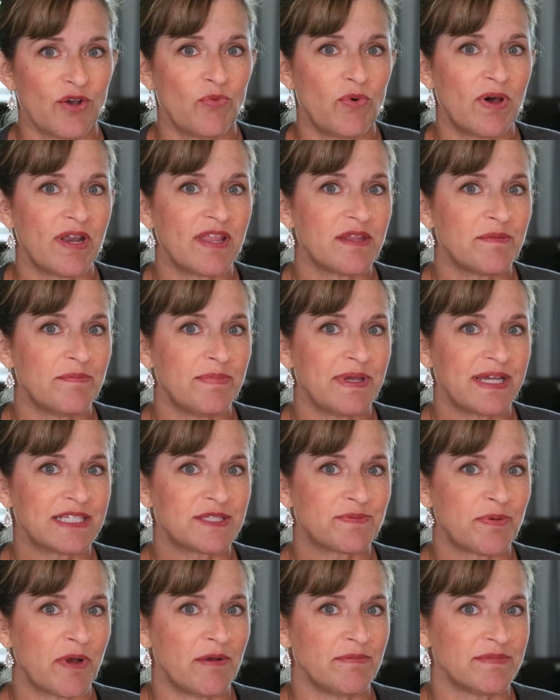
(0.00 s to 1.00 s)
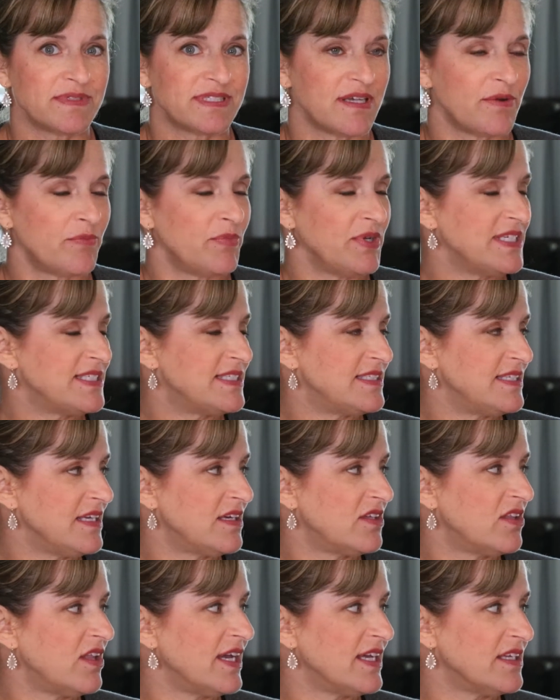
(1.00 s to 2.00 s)
one of the biggest problems that we see
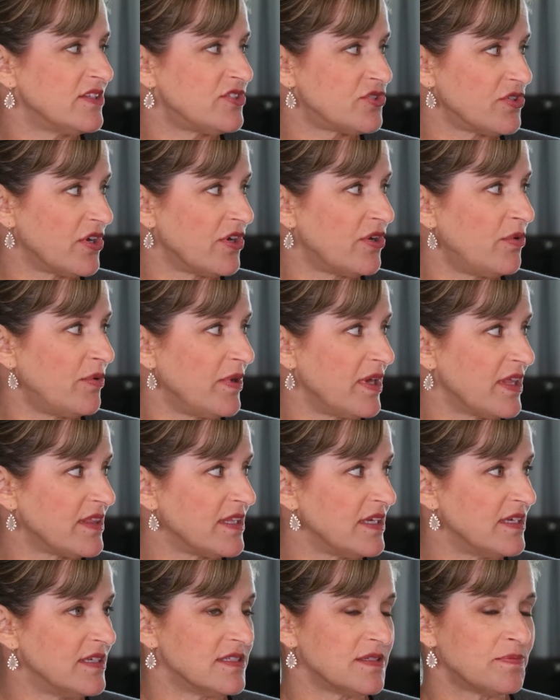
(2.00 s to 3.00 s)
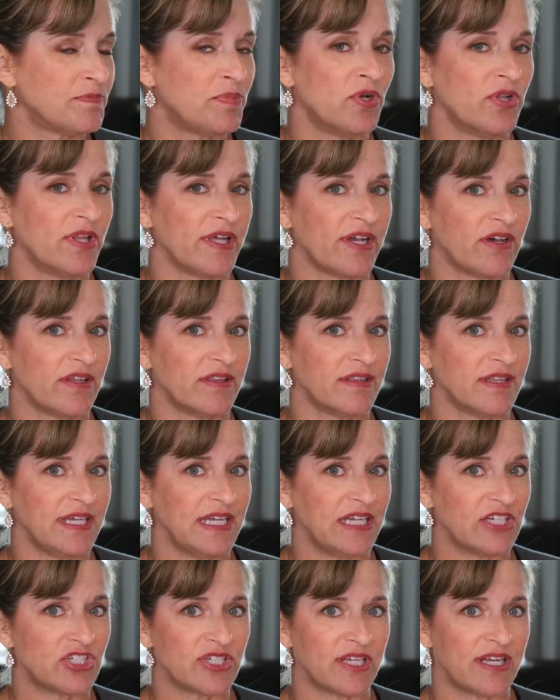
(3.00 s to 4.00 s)
clients struggle with is pulling on
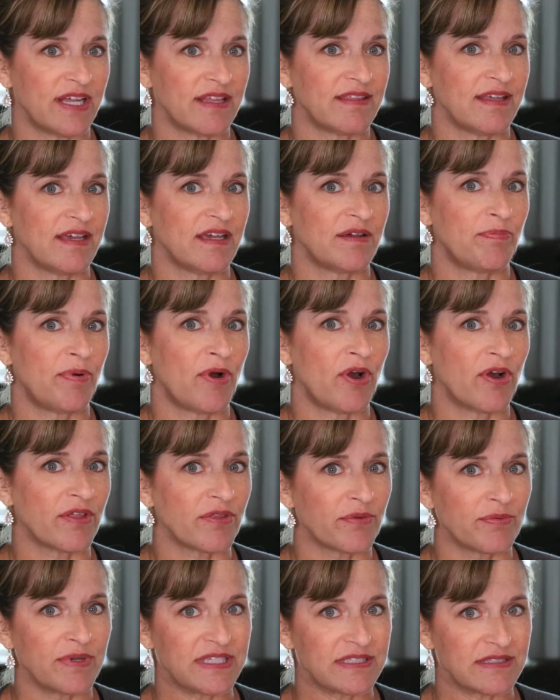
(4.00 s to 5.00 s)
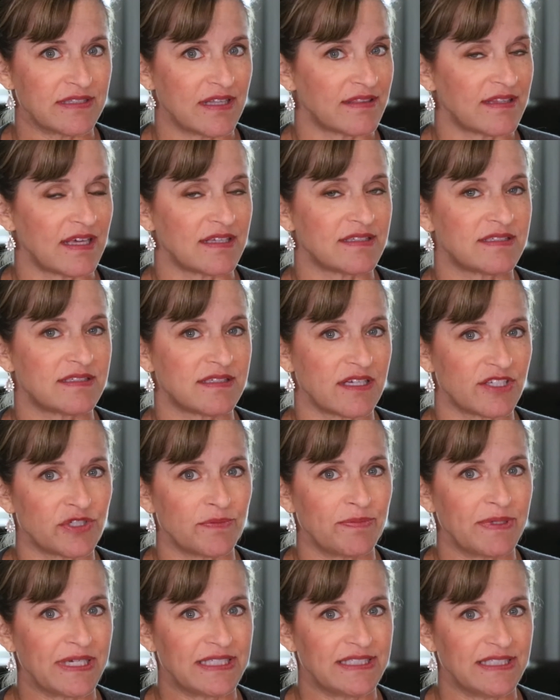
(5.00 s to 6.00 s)
leash. And I think part of the reason that that's such a
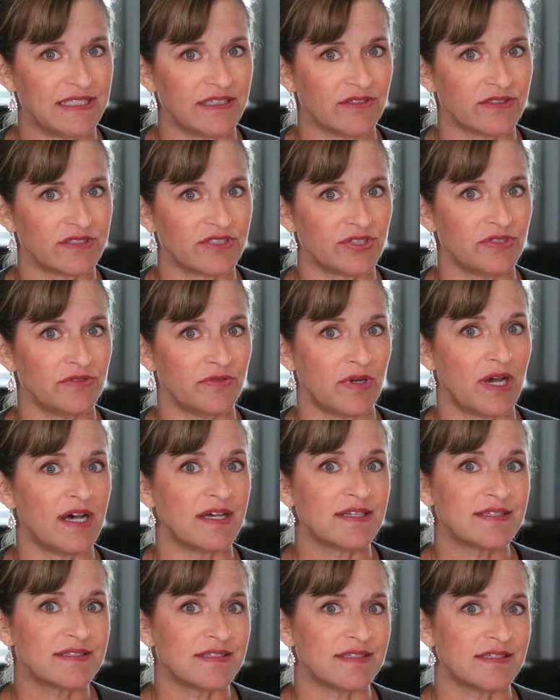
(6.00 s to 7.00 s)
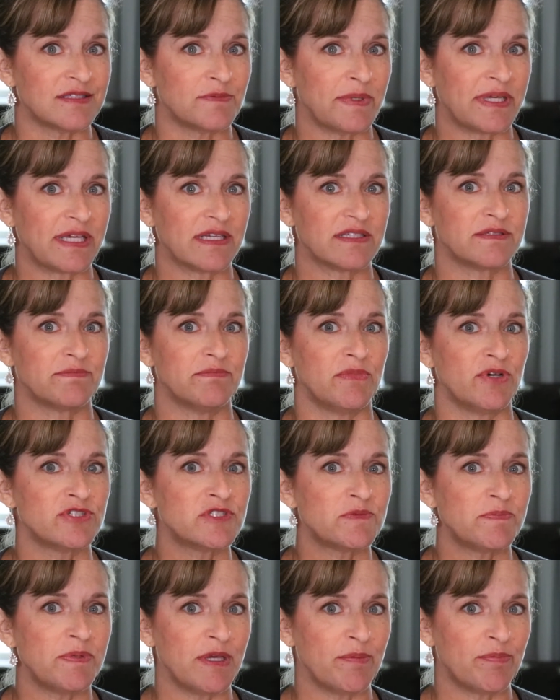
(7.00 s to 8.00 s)
big deal to us is because
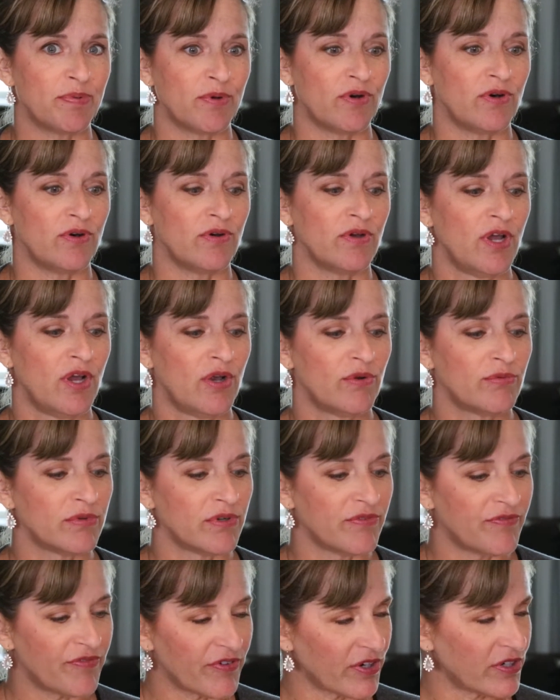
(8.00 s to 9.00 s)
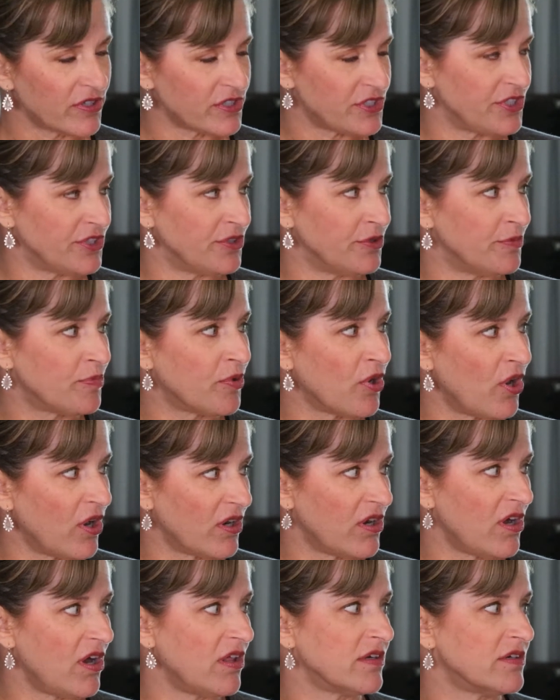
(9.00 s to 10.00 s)
most people revert to prong
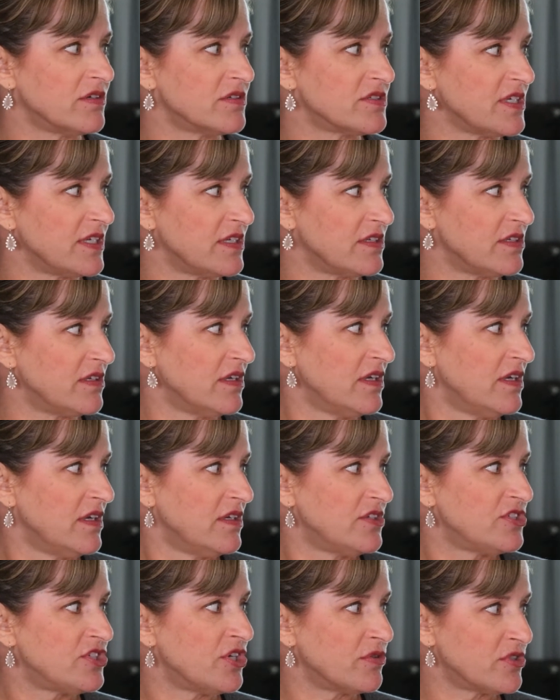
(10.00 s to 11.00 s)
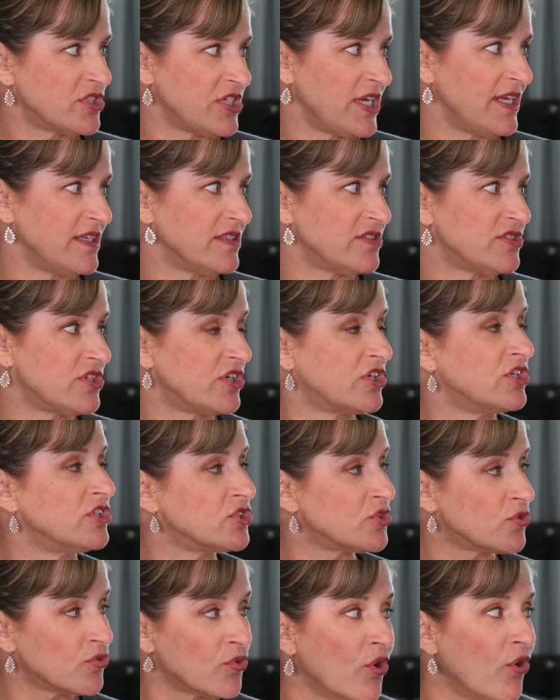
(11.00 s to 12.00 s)
collars and choke chains to
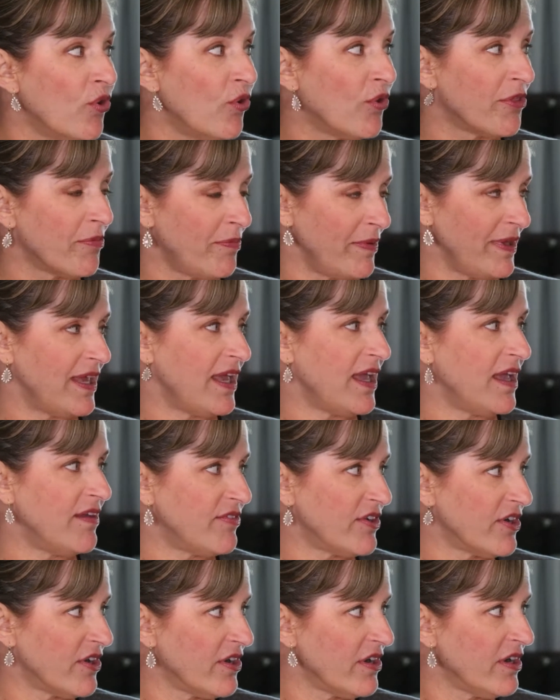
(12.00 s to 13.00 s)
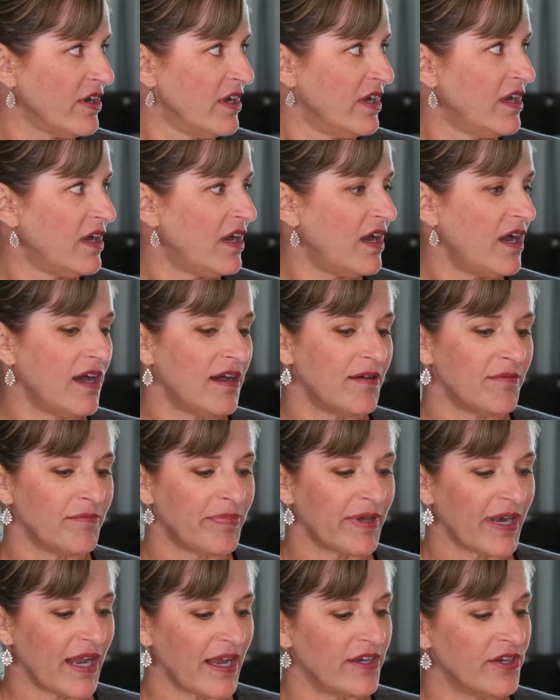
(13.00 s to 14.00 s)
control the behavior,
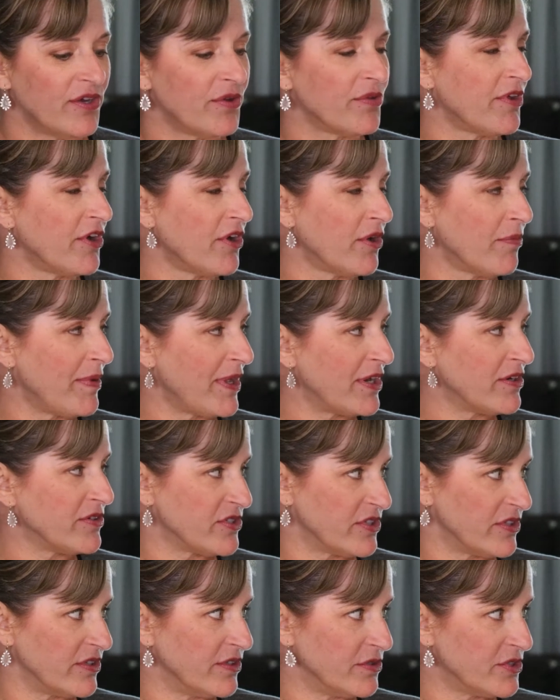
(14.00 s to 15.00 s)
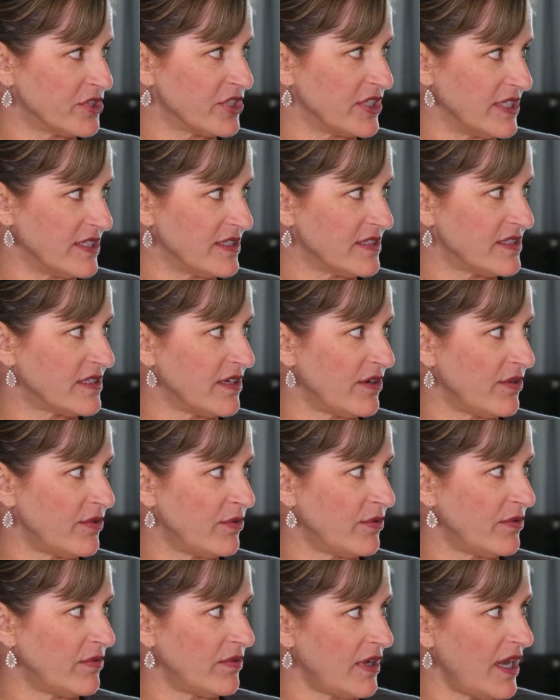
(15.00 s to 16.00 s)
but I know there are better solutions. So
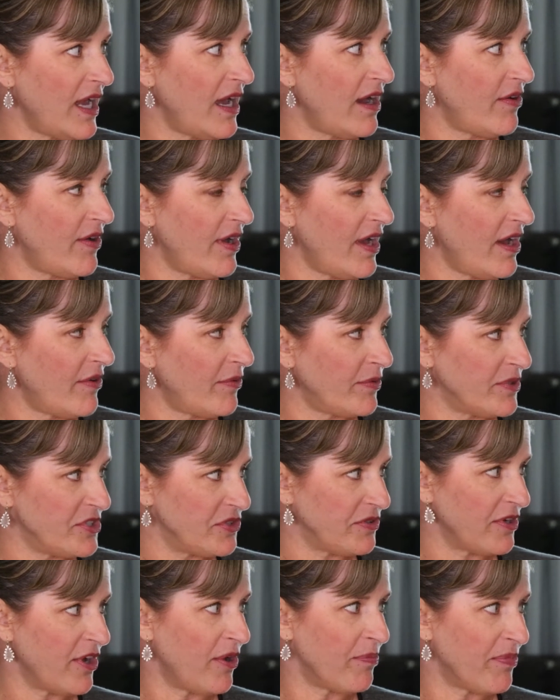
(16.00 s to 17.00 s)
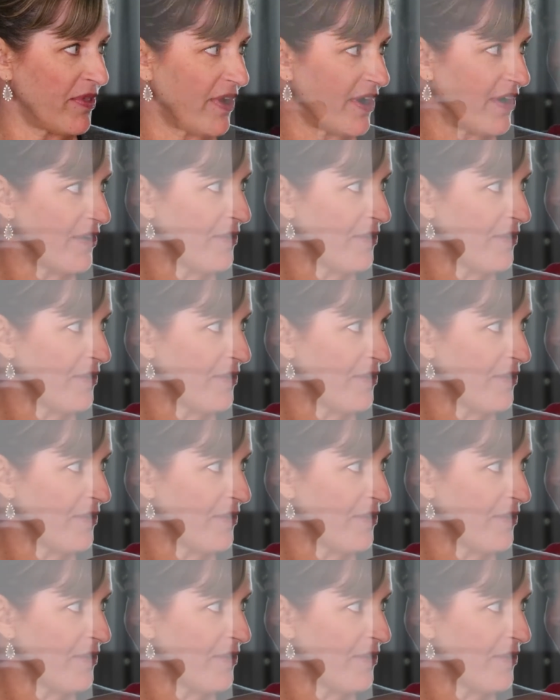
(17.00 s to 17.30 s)
how would you help there?